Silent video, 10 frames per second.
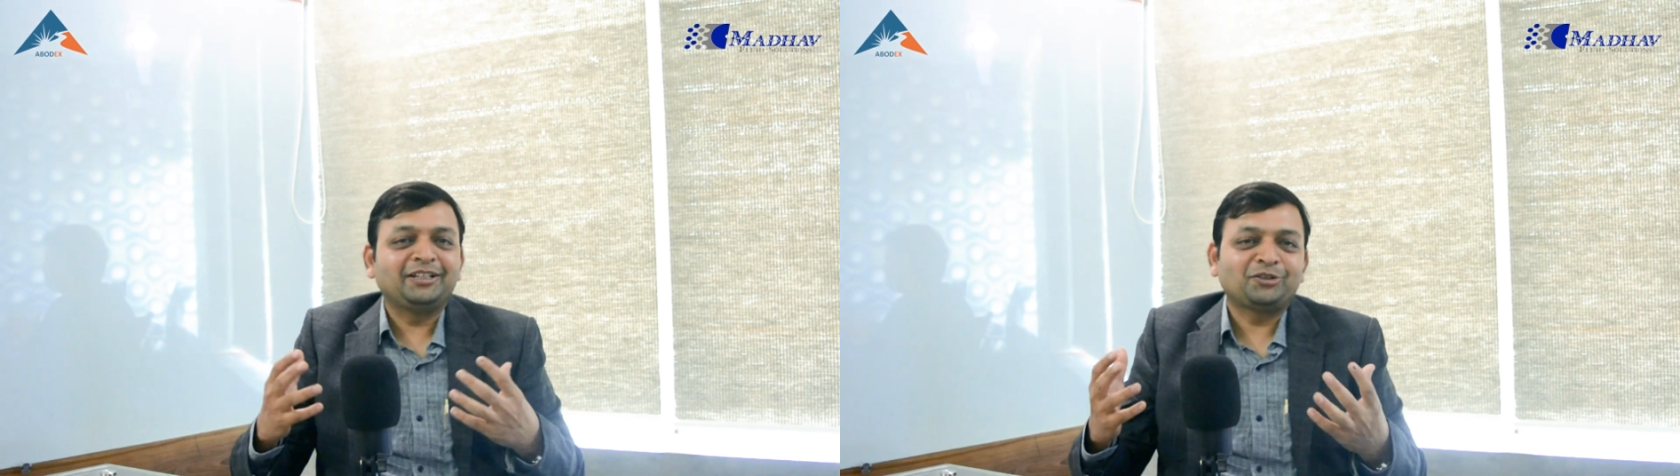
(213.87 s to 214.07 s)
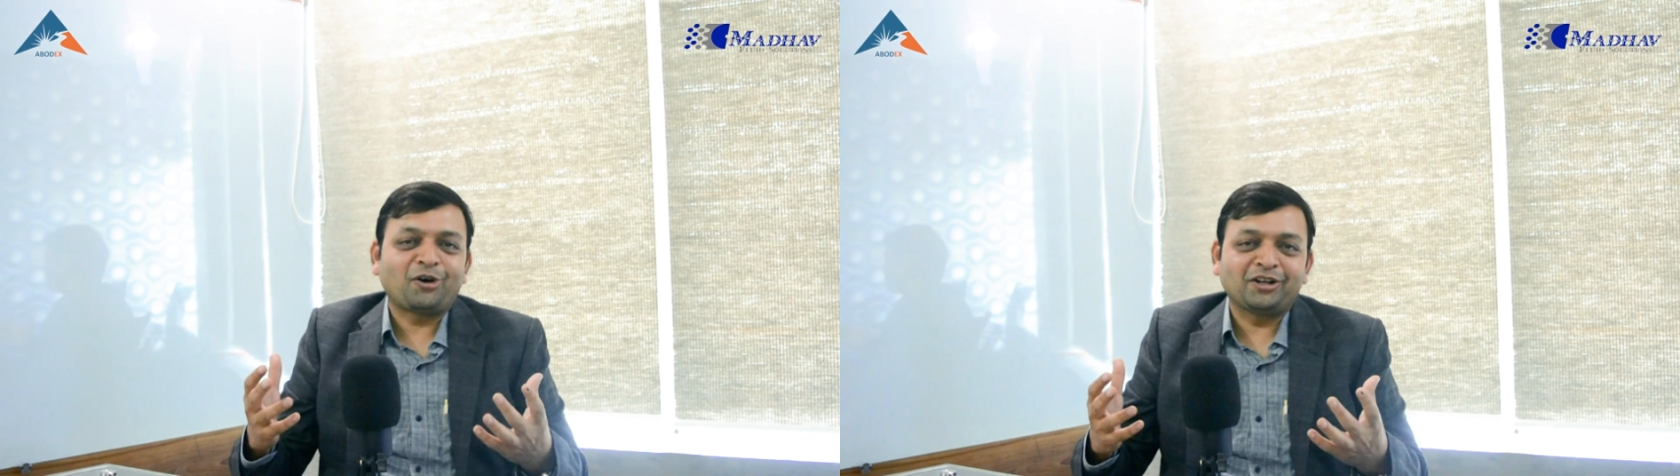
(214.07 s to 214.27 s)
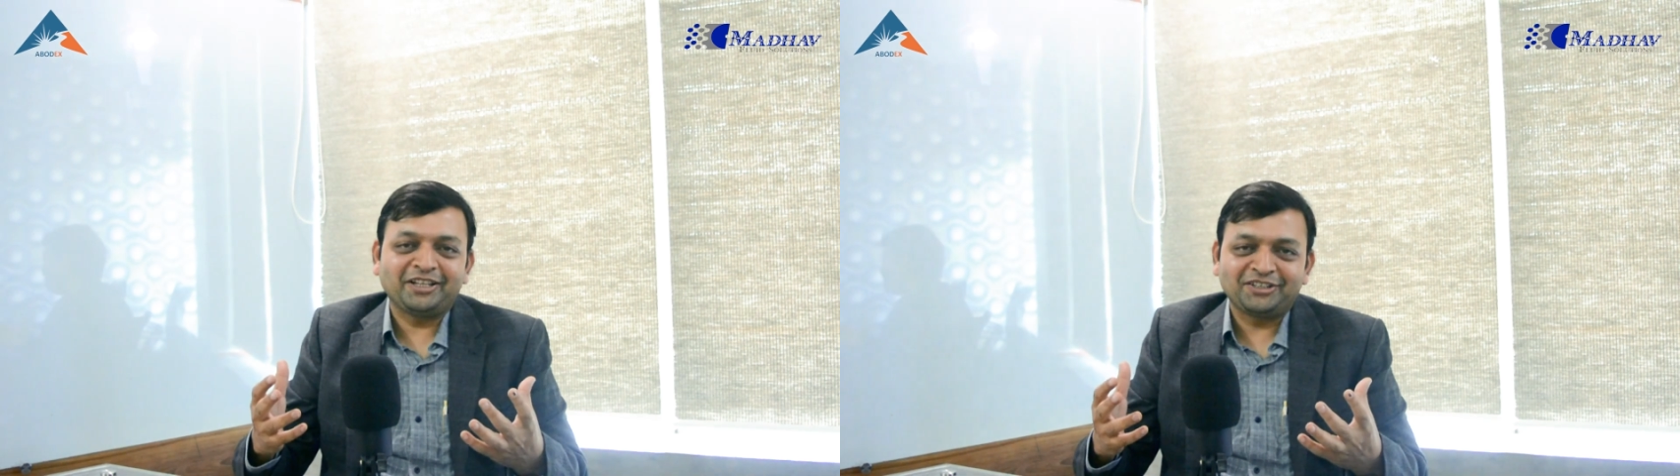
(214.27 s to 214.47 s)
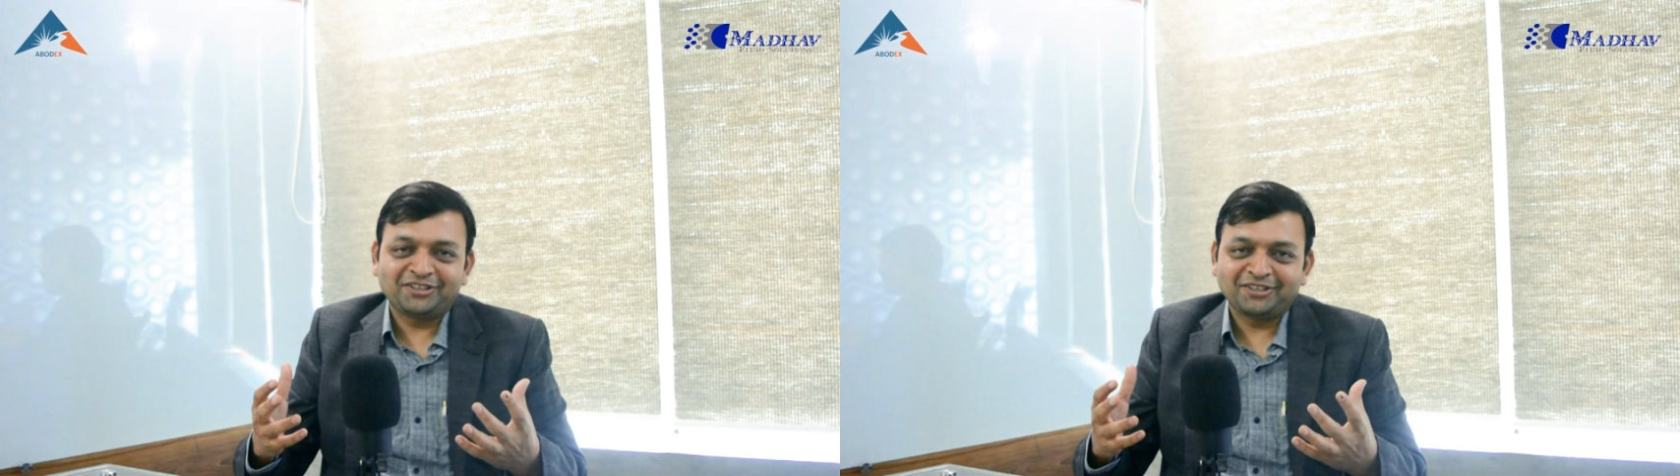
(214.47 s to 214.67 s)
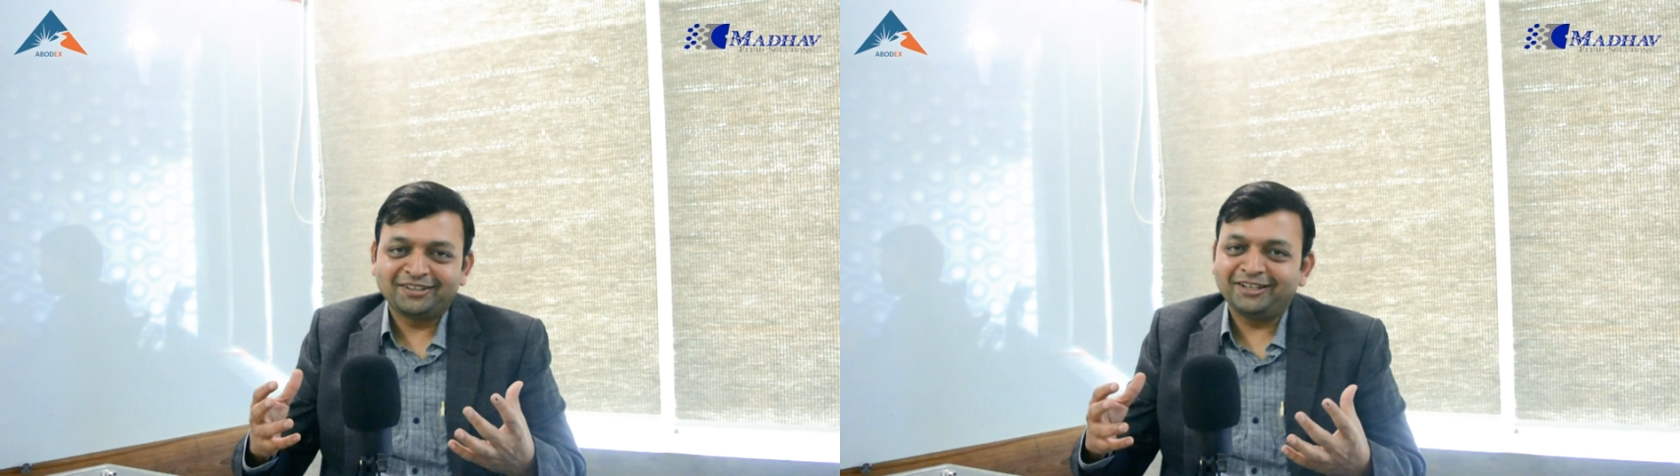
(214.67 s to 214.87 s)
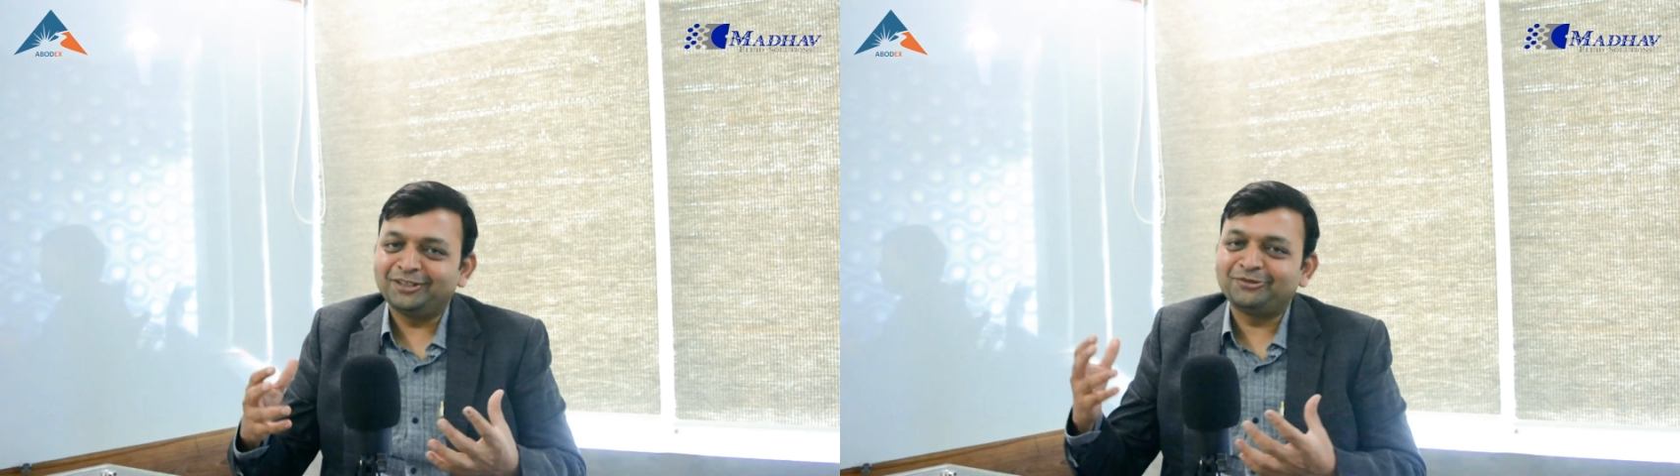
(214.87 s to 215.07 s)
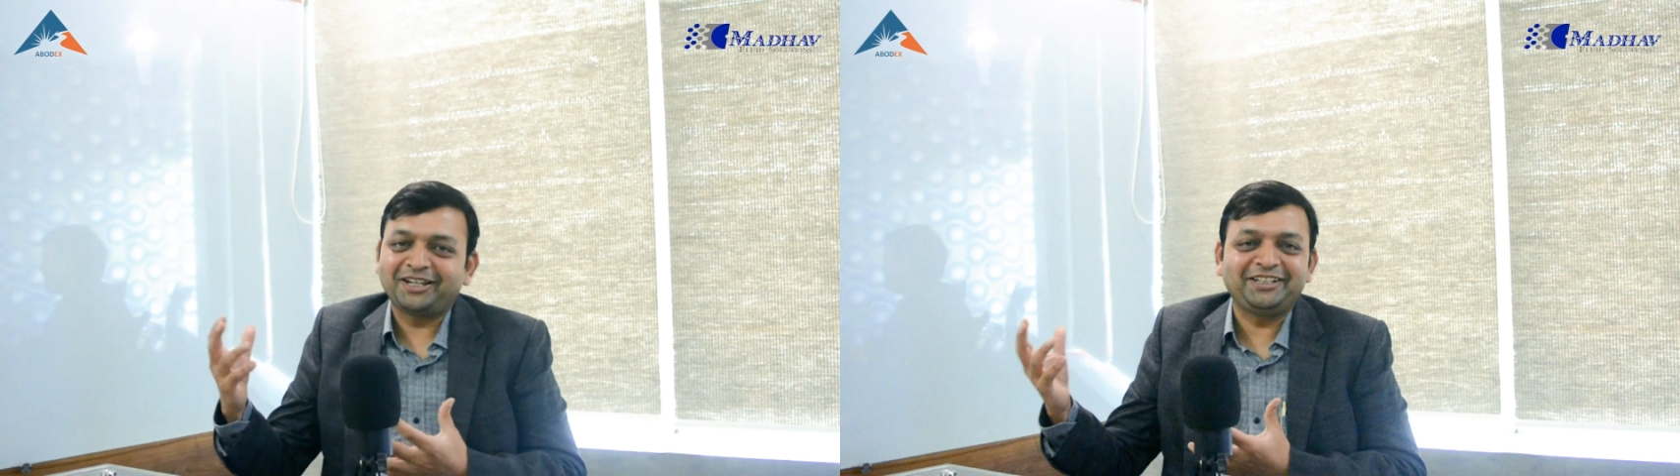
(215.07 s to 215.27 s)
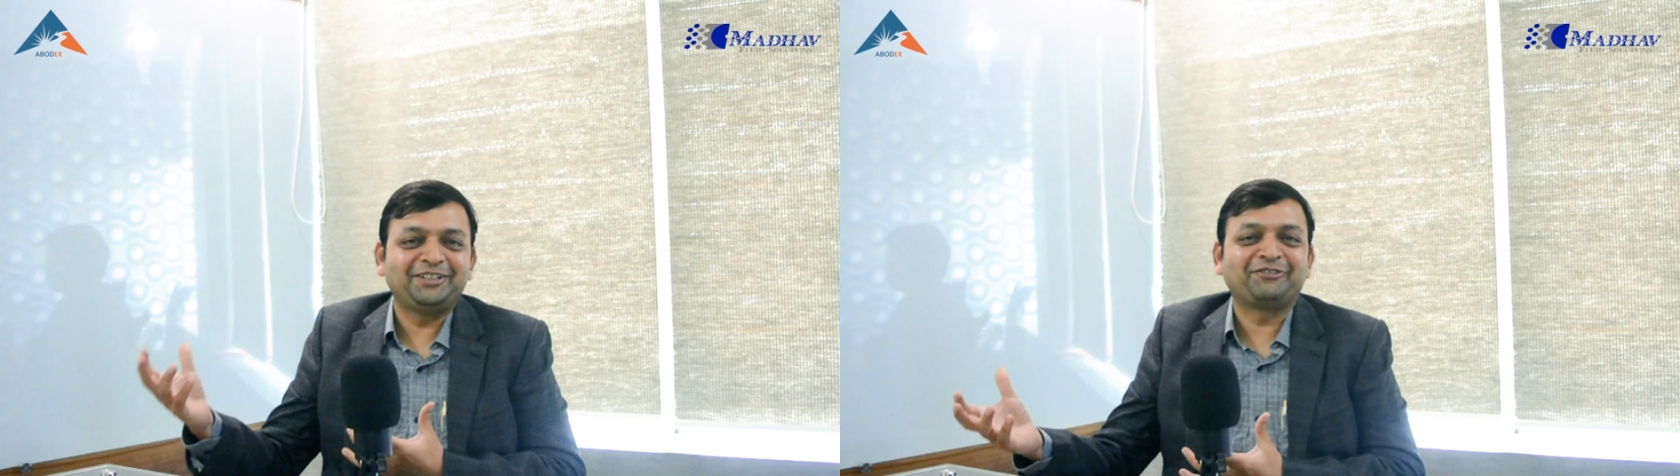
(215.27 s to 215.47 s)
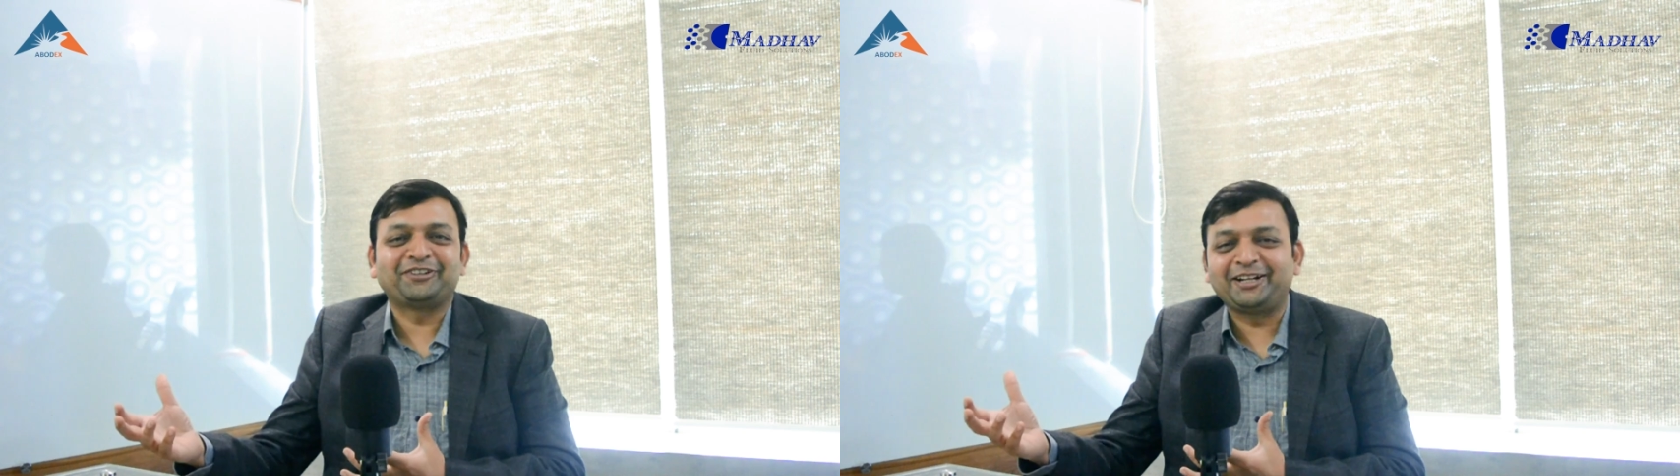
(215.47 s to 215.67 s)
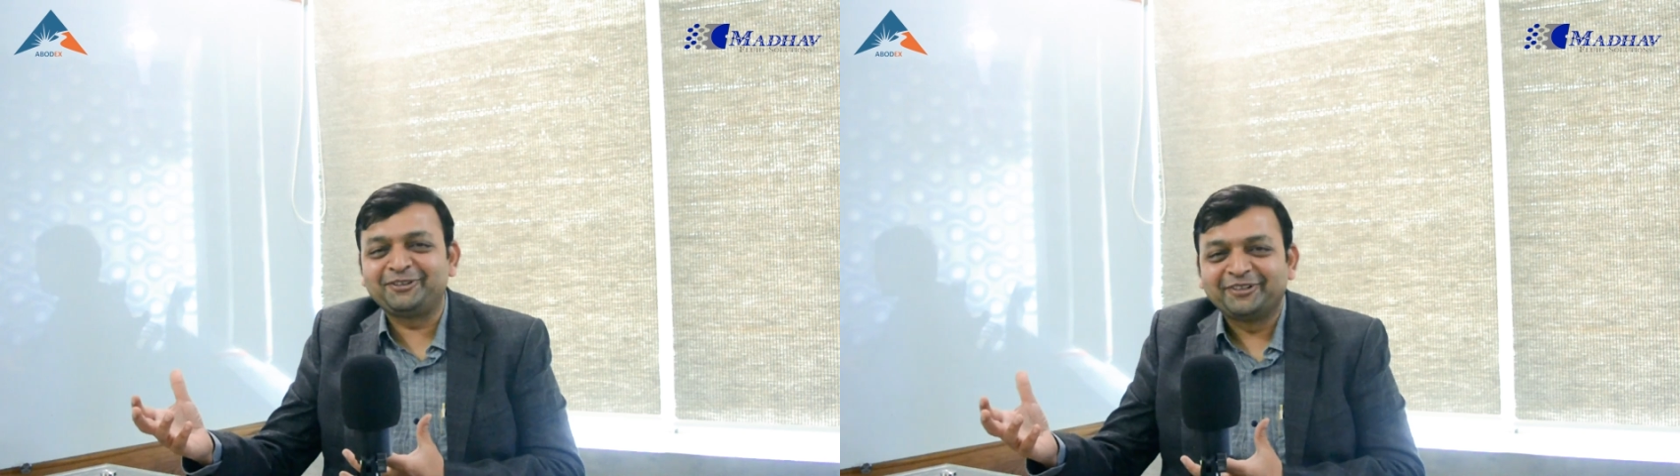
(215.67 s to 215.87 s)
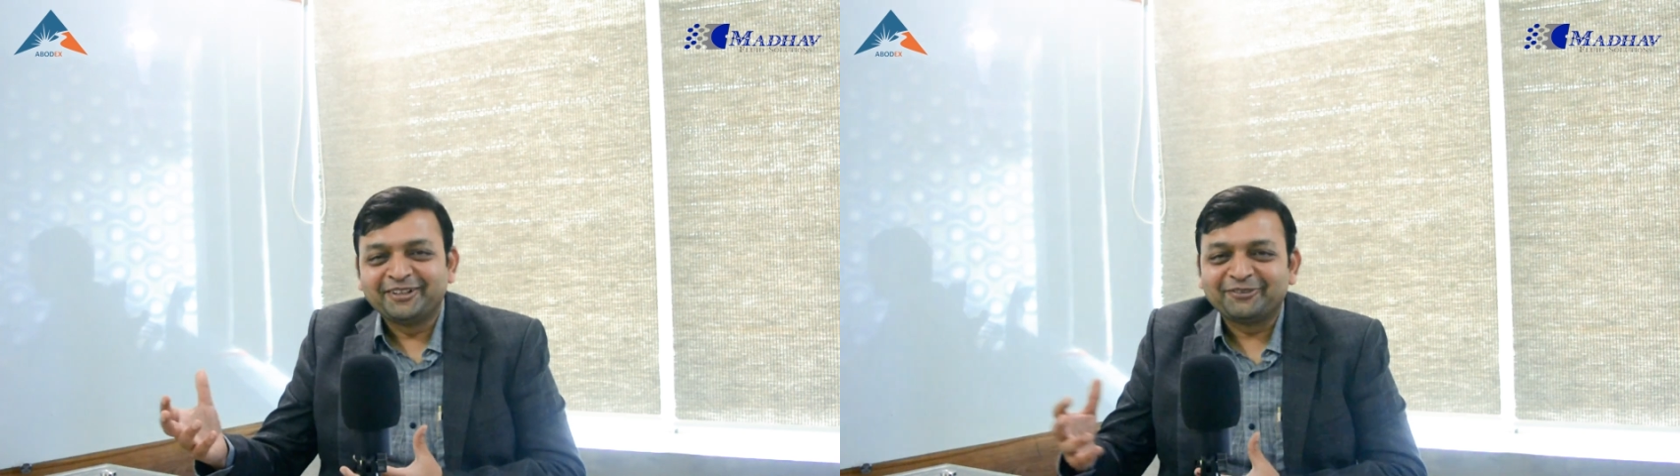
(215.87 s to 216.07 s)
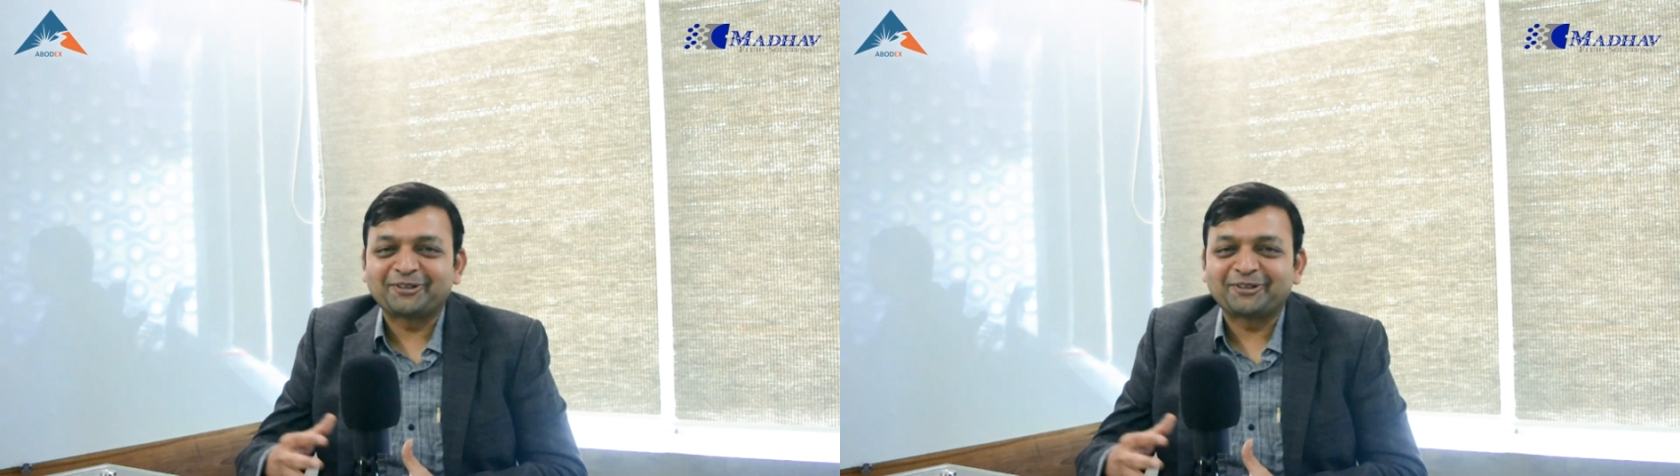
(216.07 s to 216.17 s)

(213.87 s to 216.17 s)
in college is very different